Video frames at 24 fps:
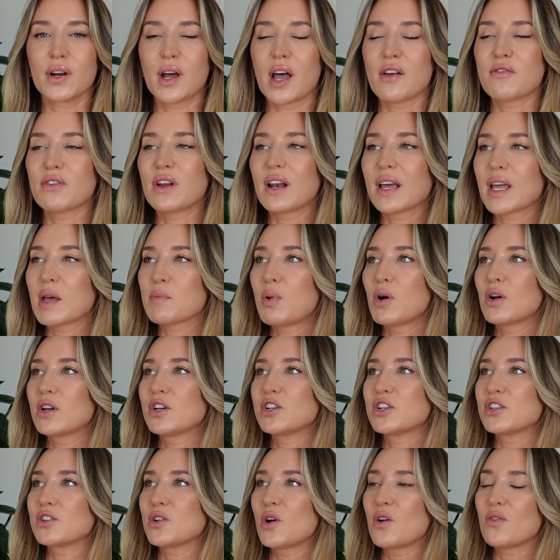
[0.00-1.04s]
I feel like it
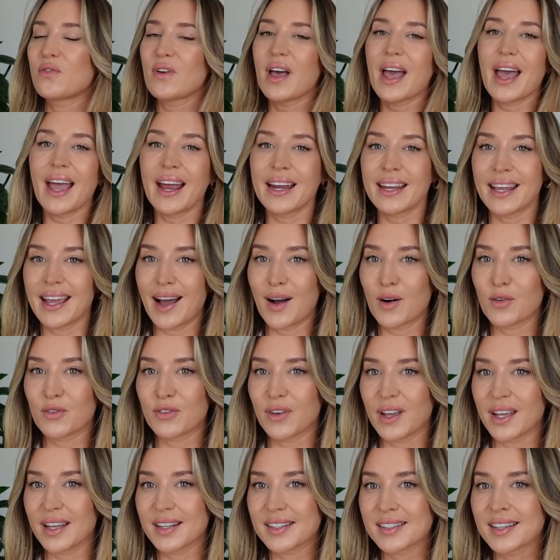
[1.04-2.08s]
polishes off any
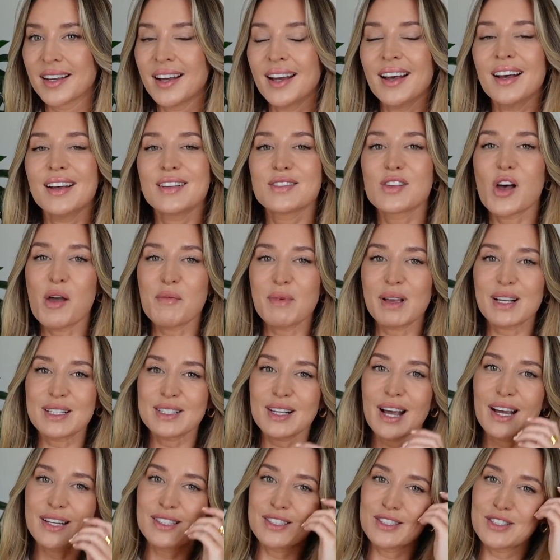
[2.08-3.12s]
outfit. So I'm
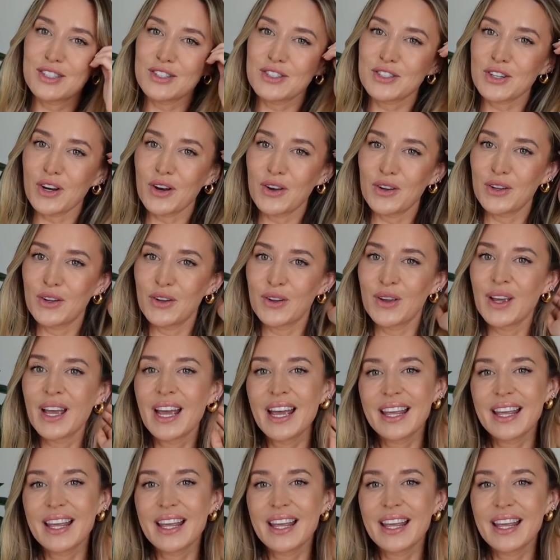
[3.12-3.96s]
excited to show you